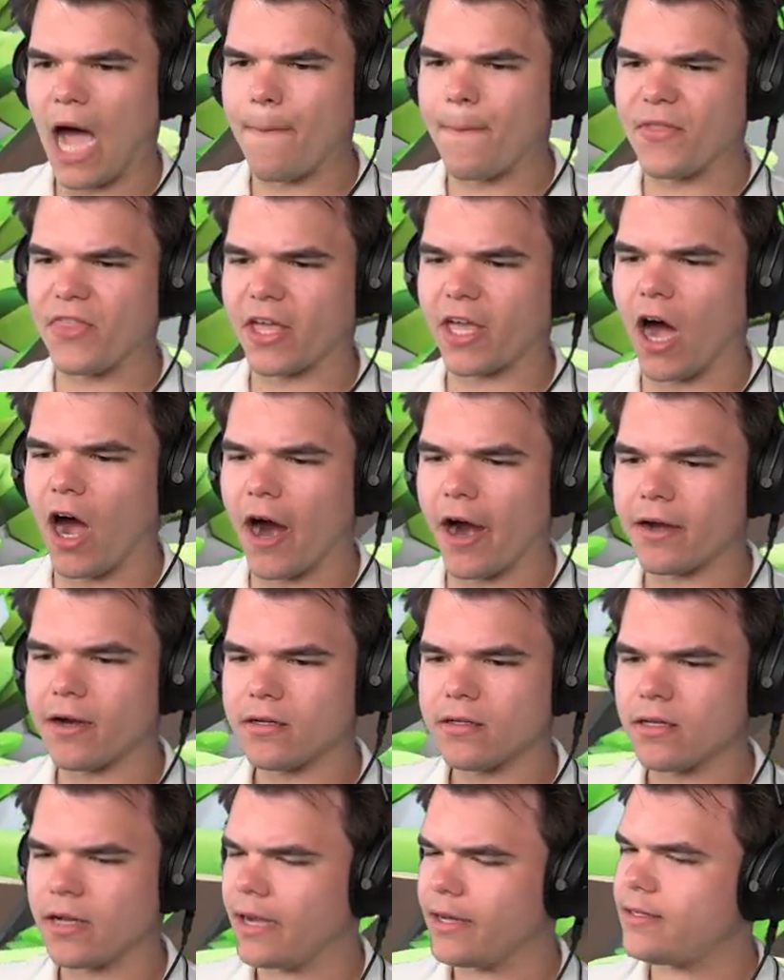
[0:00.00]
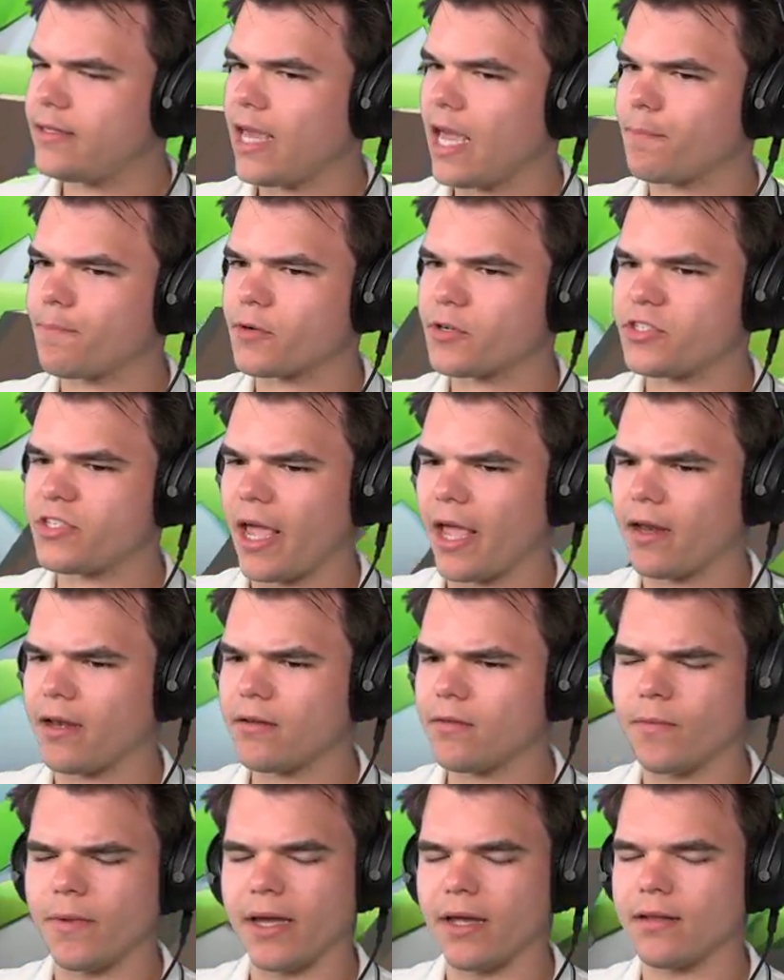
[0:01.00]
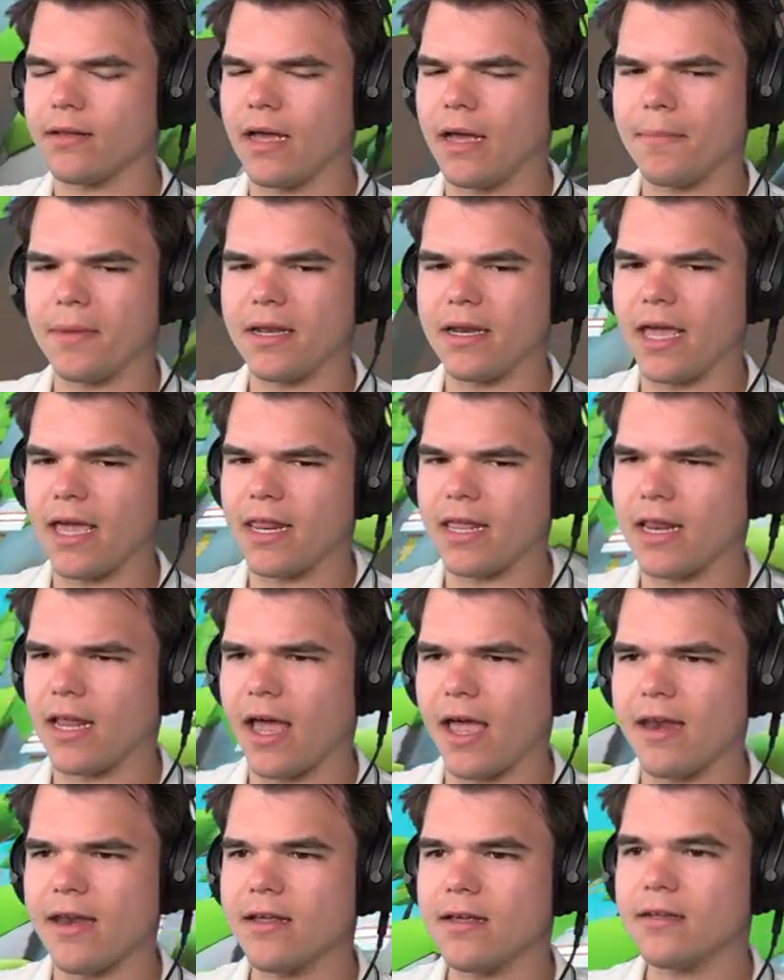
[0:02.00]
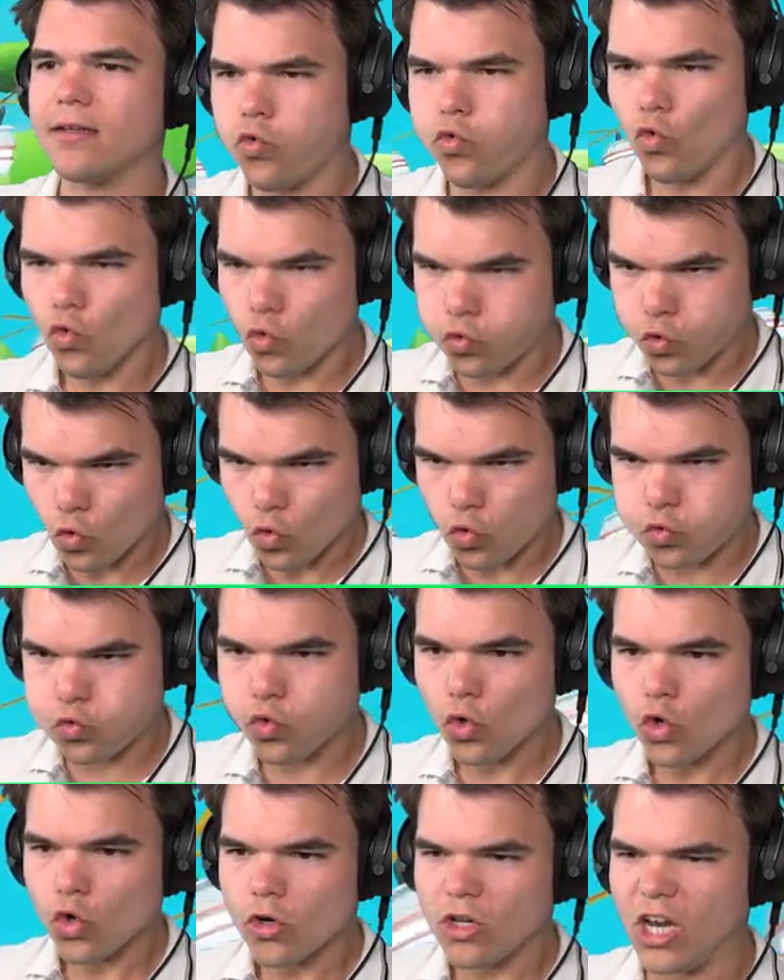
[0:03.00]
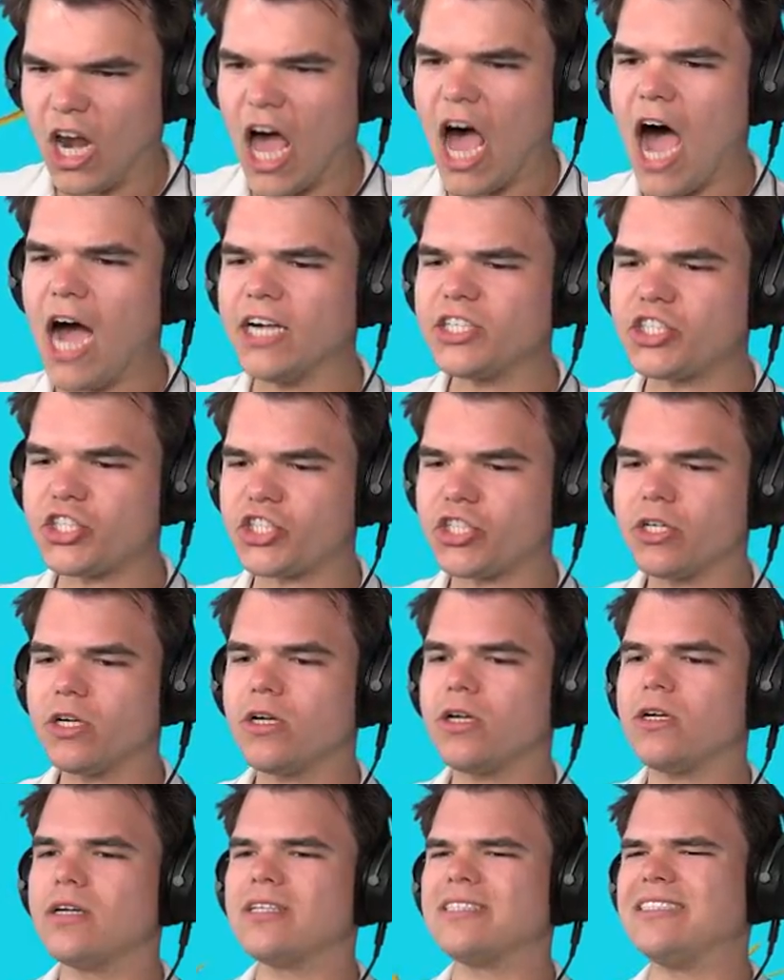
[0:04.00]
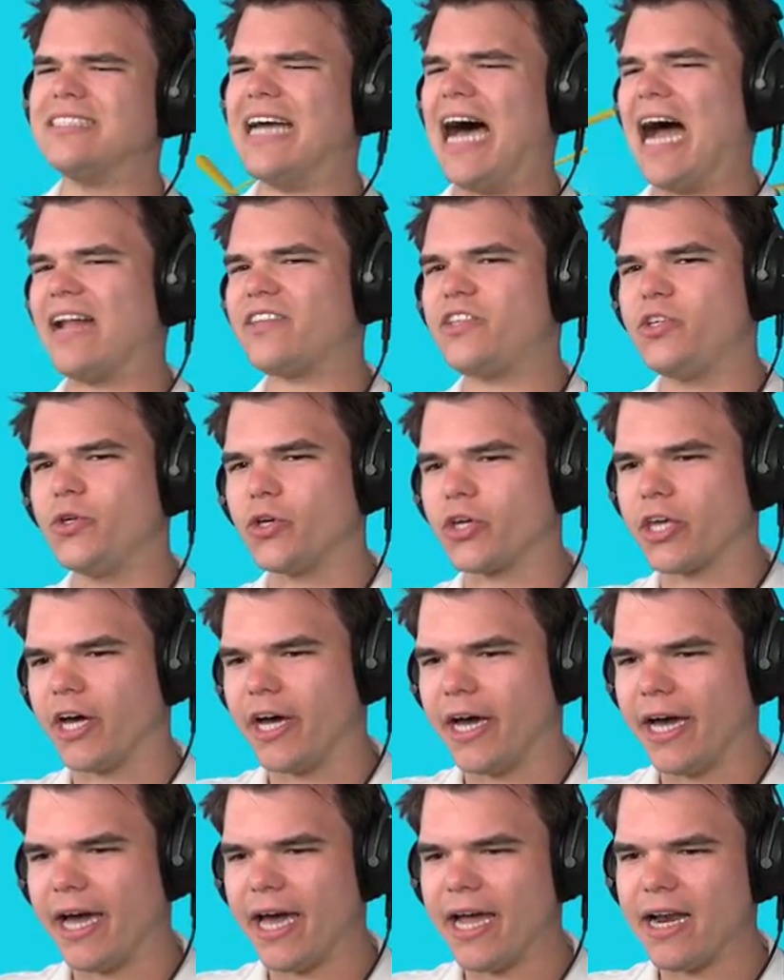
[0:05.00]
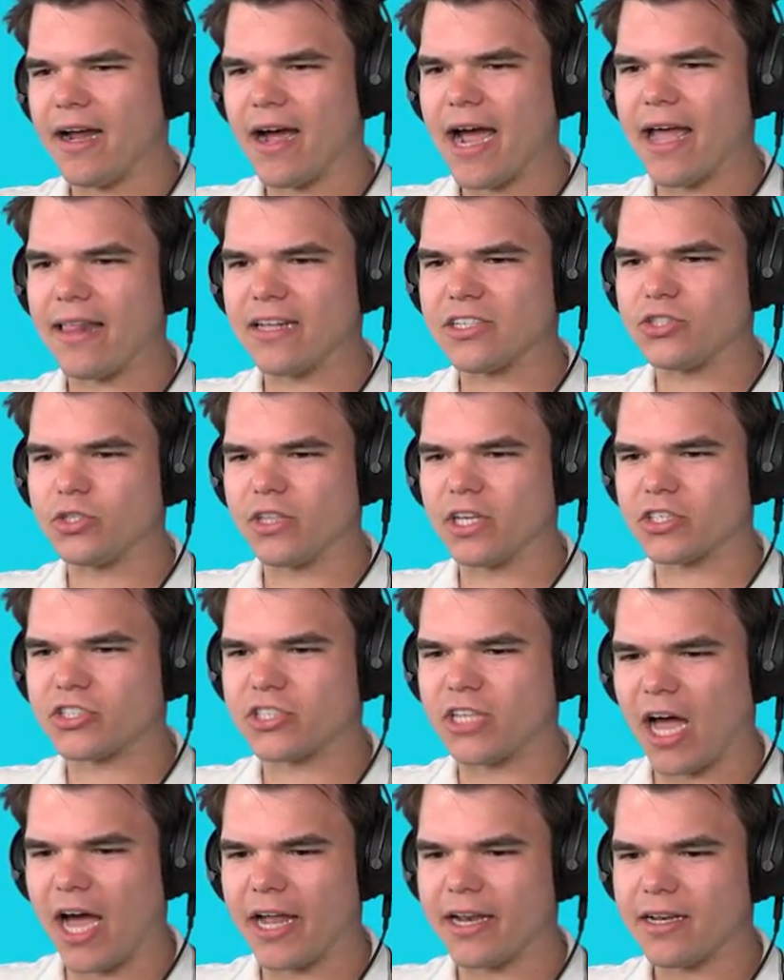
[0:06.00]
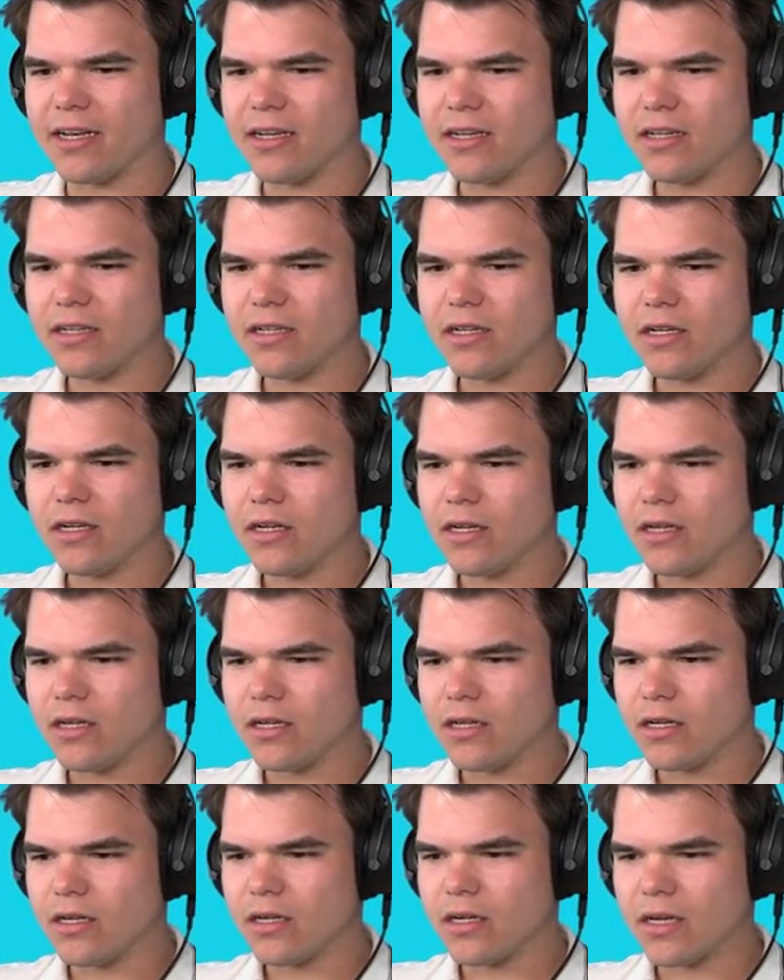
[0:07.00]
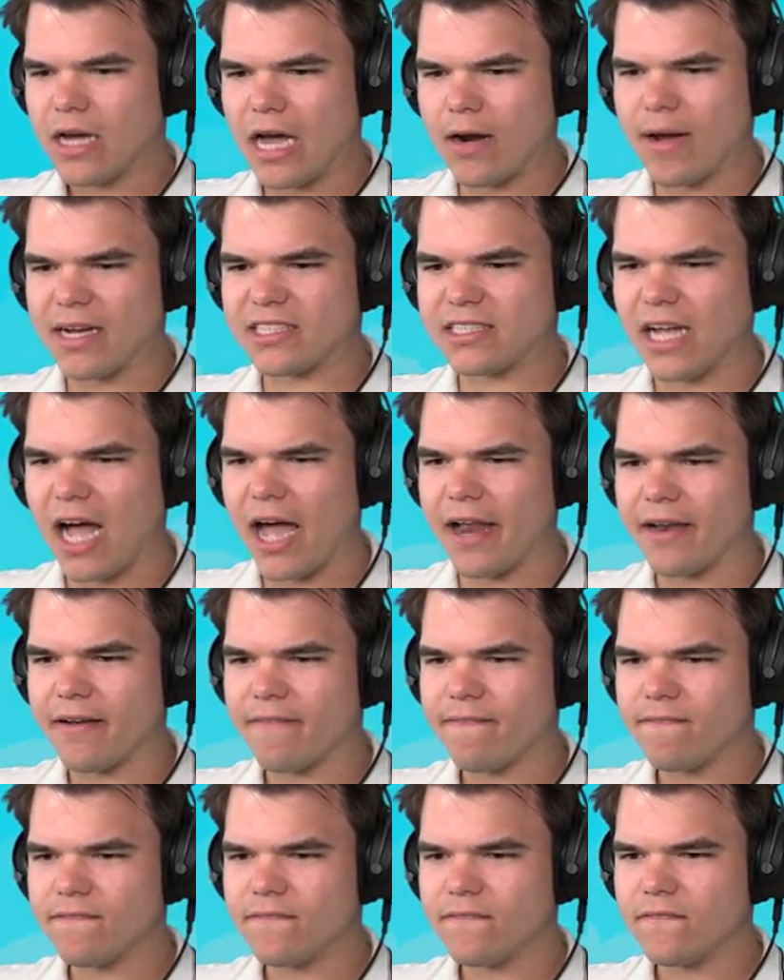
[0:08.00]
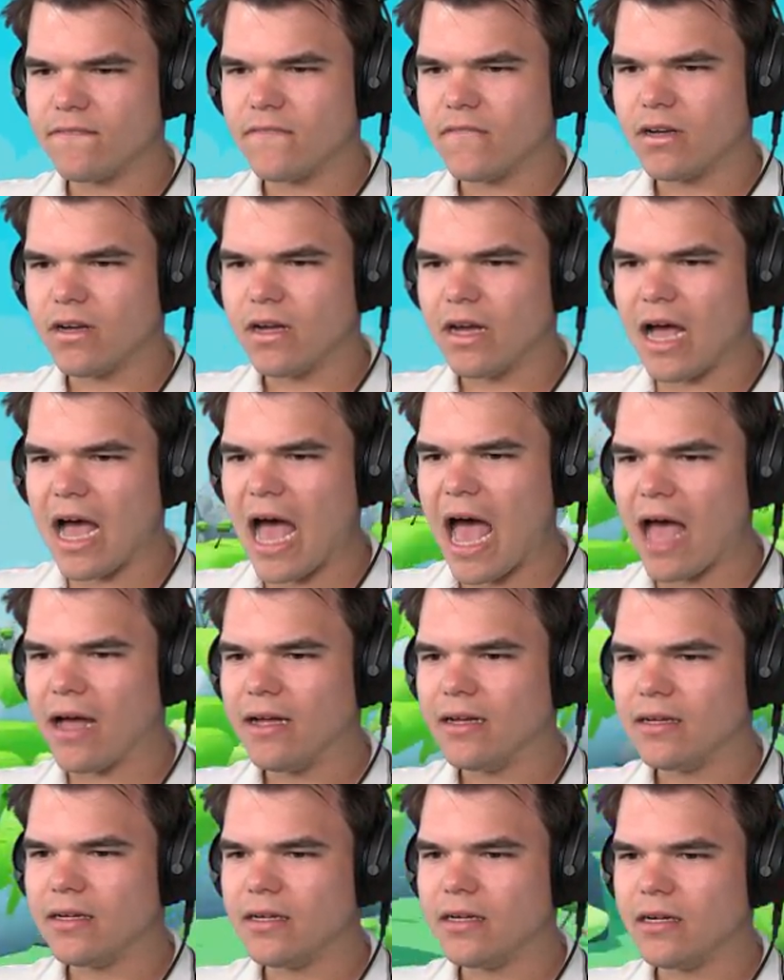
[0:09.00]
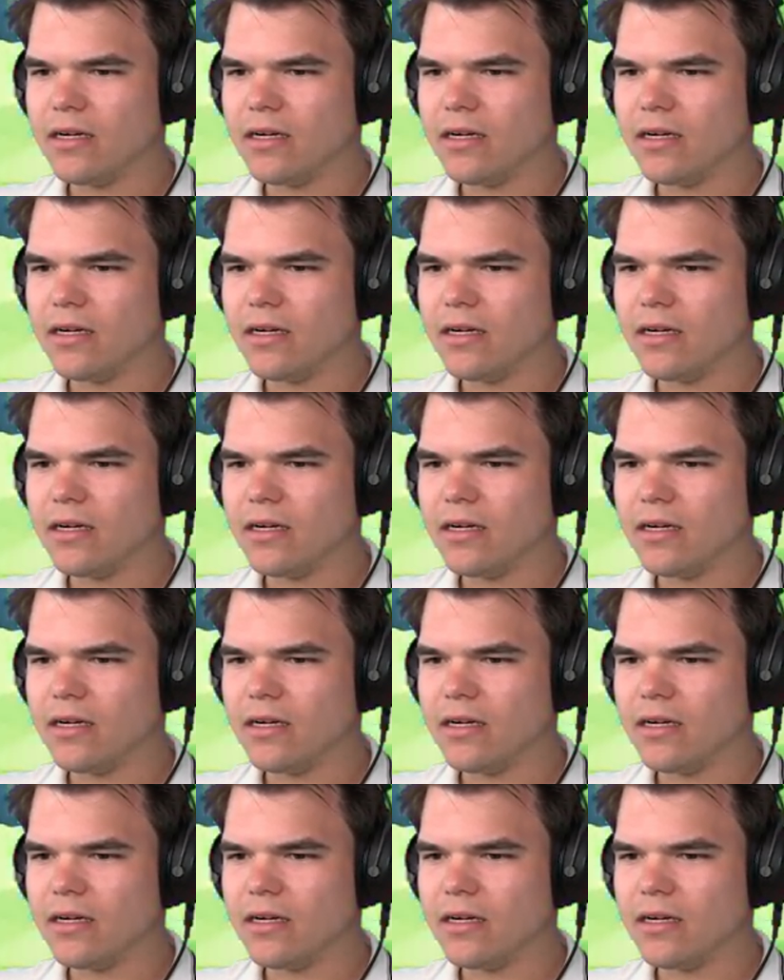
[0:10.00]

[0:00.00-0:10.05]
Hop in the cart. 98%. Wait, I mean 89. Launch. Not too good. All right, let's do the stunt. How do I stunt? Ah!